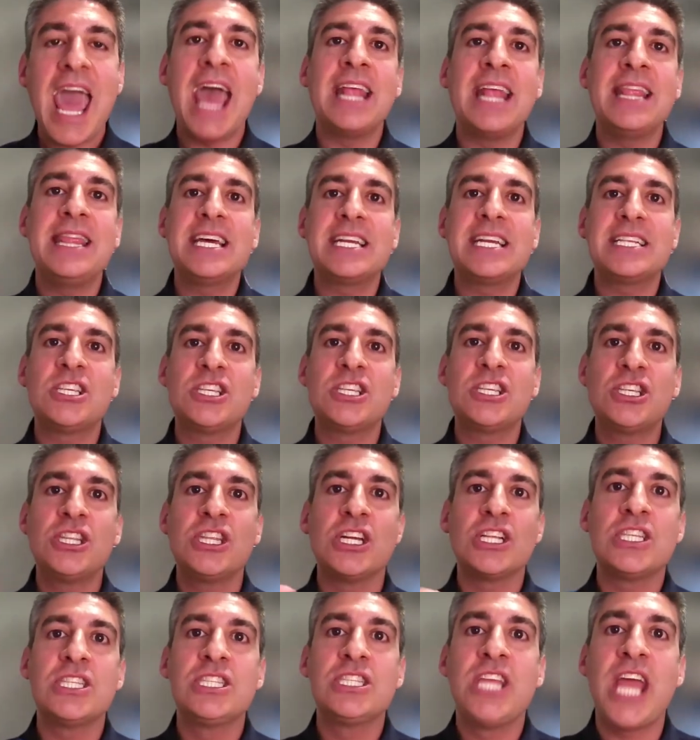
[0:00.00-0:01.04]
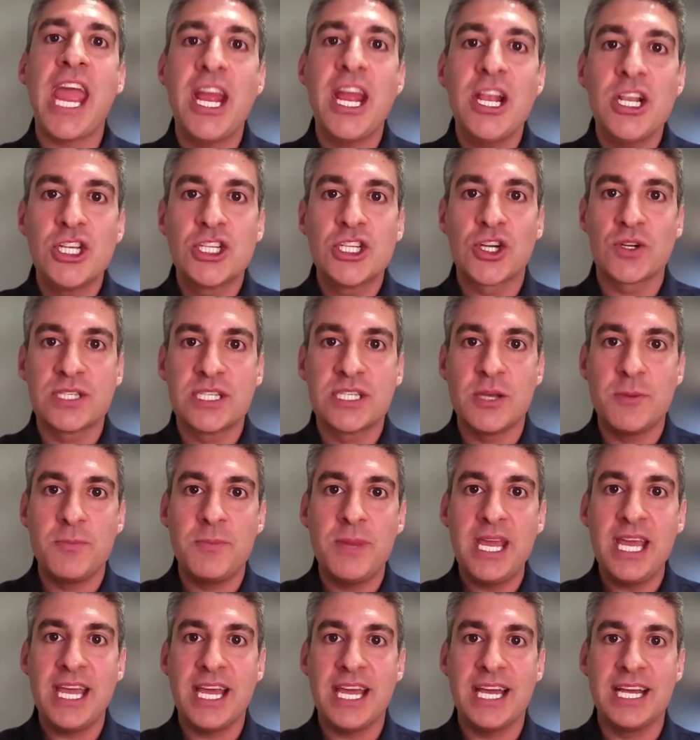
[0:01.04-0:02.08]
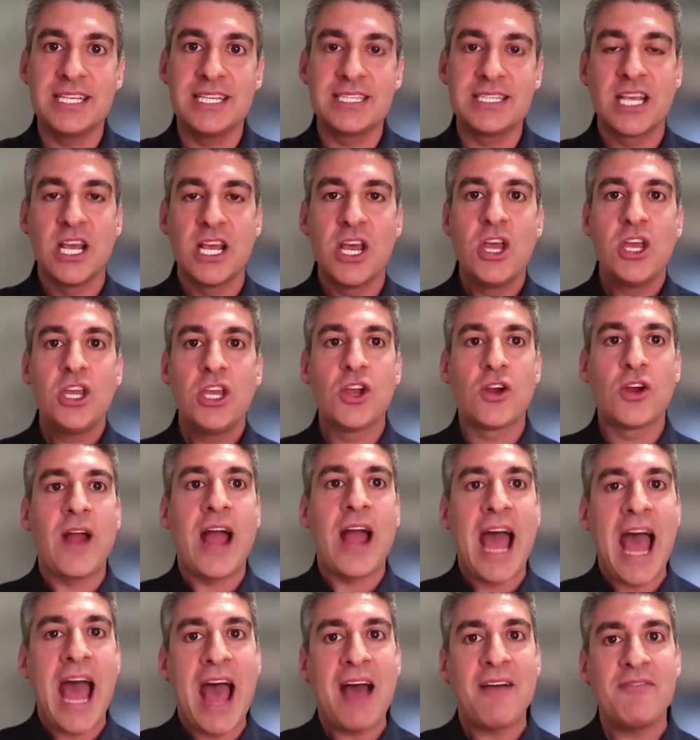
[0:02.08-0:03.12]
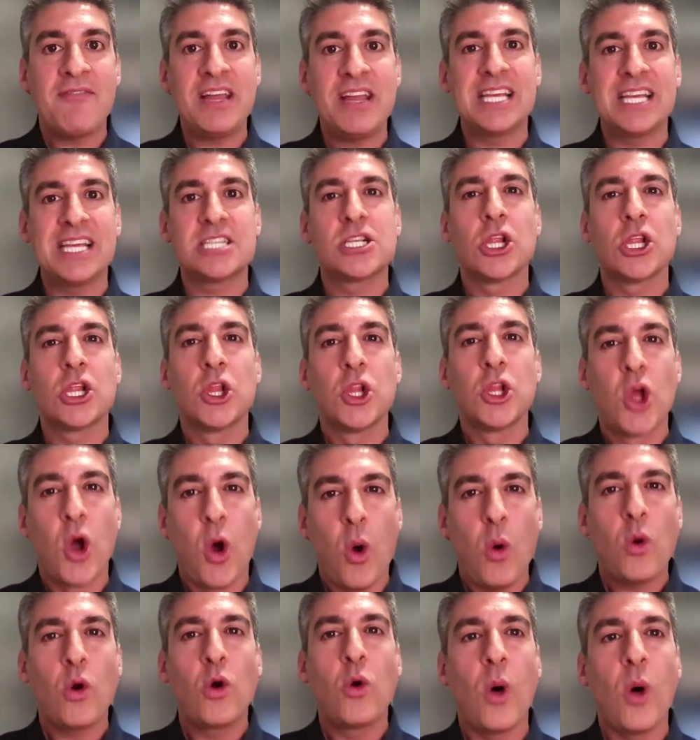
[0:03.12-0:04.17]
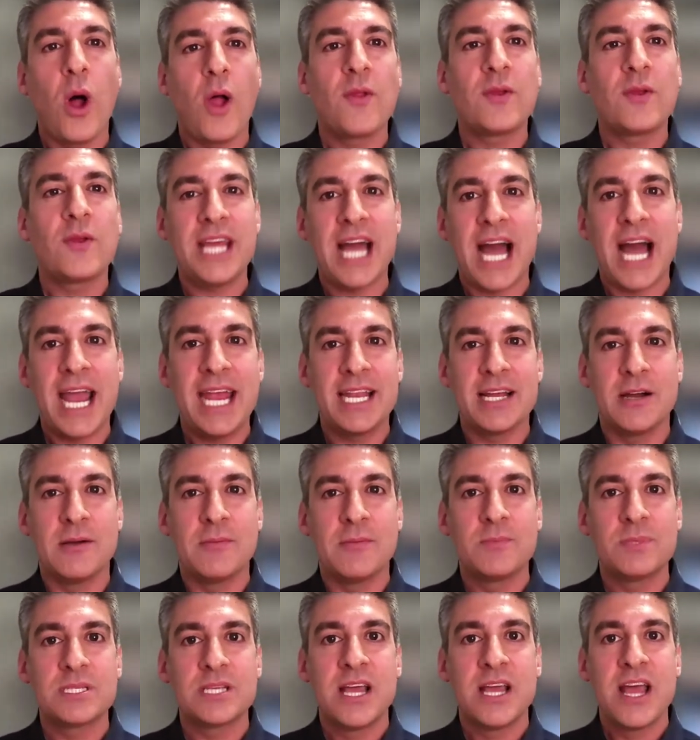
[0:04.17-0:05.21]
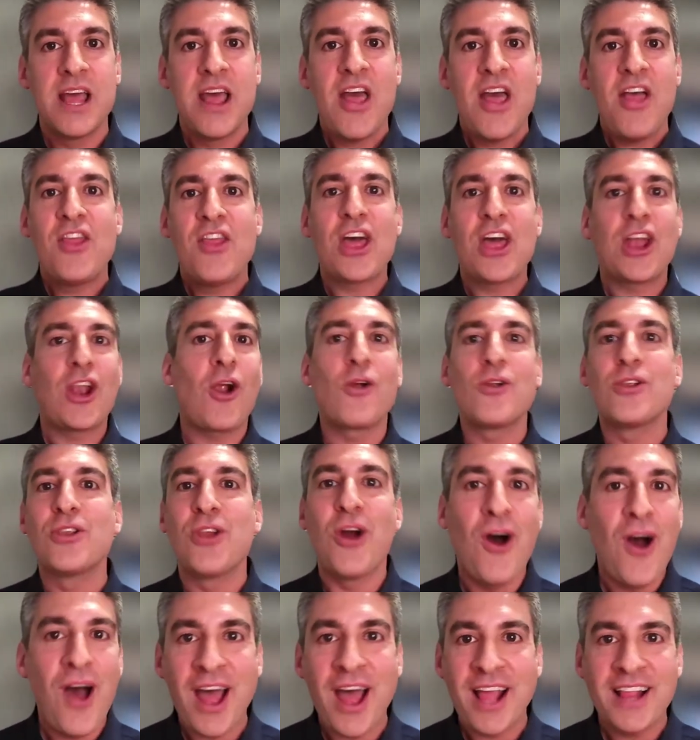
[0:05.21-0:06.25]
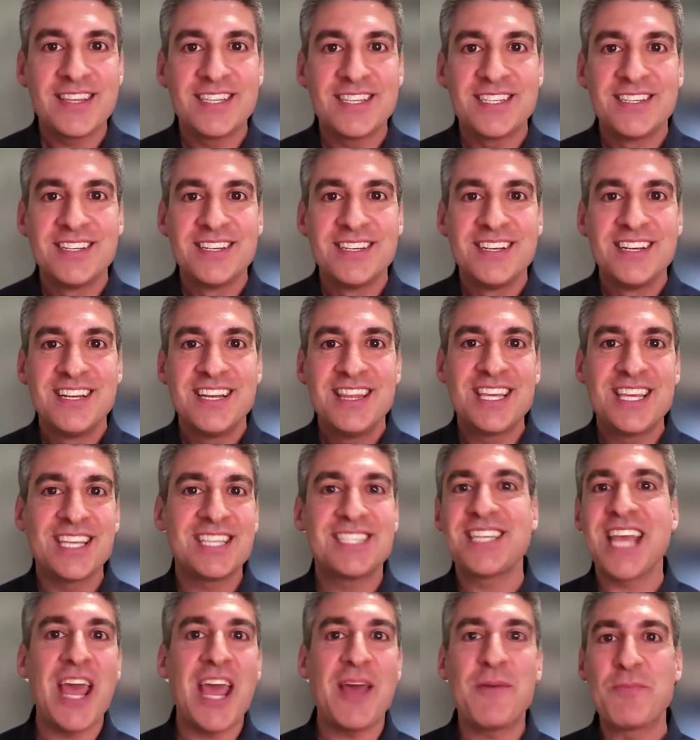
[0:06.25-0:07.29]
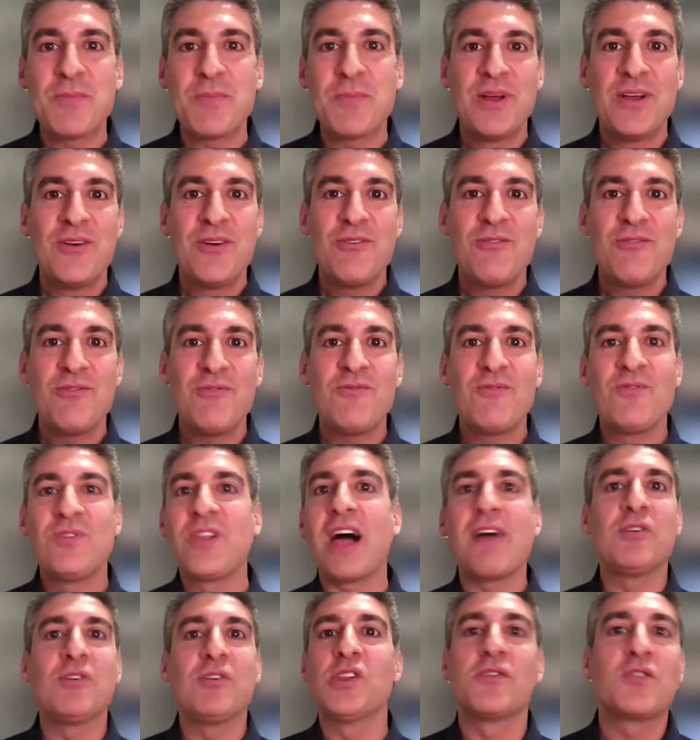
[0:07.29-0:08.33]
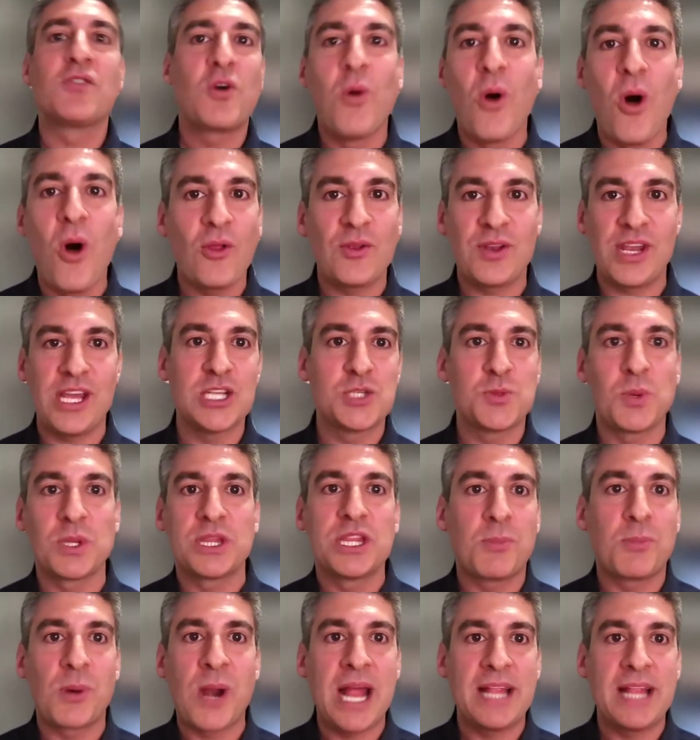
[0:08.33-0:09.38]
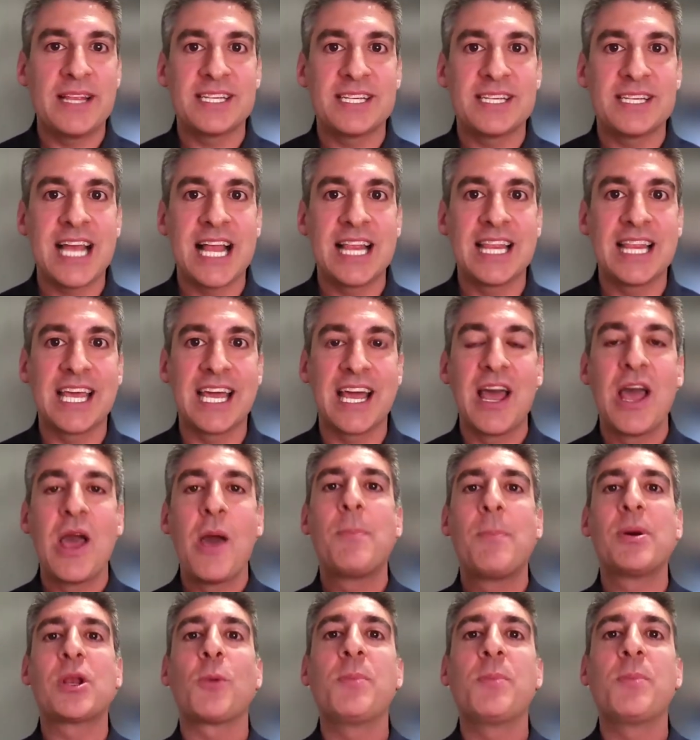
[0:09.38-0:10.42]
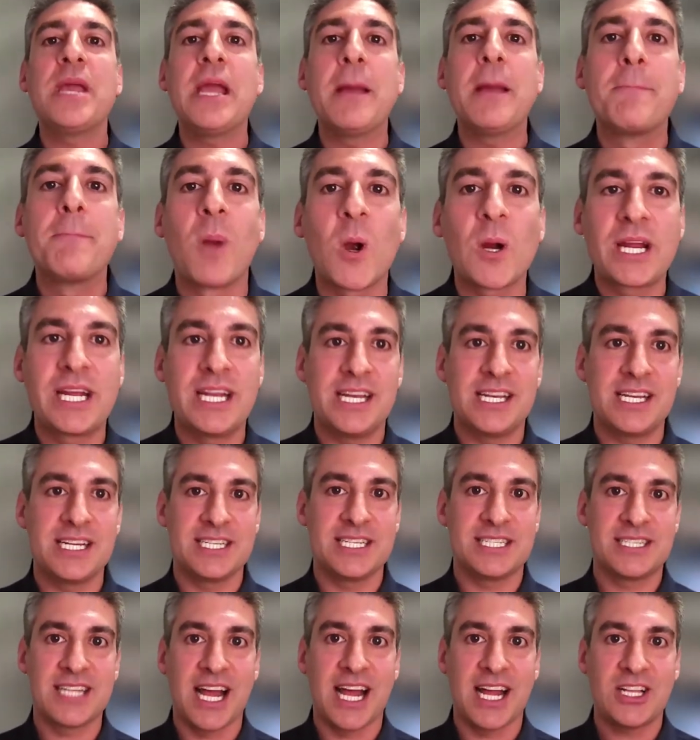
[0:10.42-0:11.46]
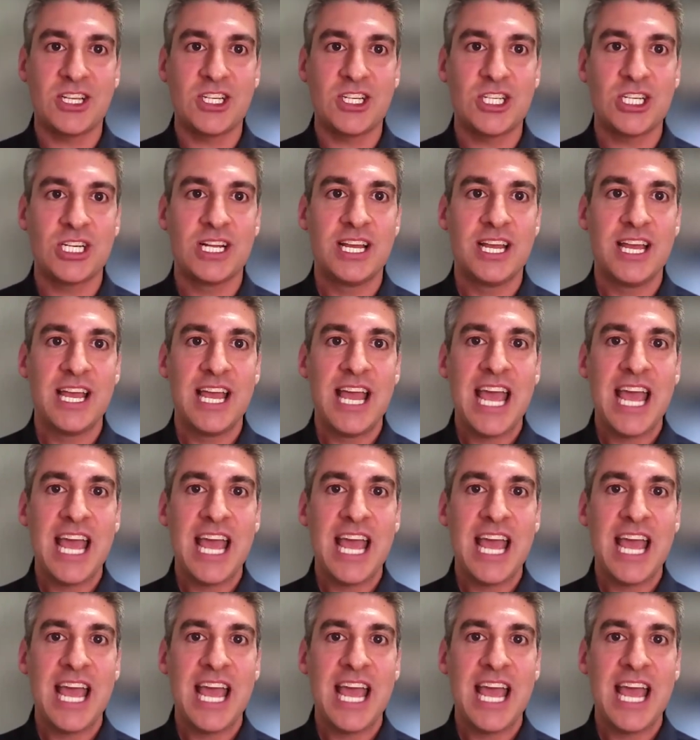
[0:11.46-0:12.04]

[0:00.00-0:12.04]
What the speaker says: And the danger to me is you're having these low quality items that are not the same level of quality as what the brand is selling, but are being marketed as such.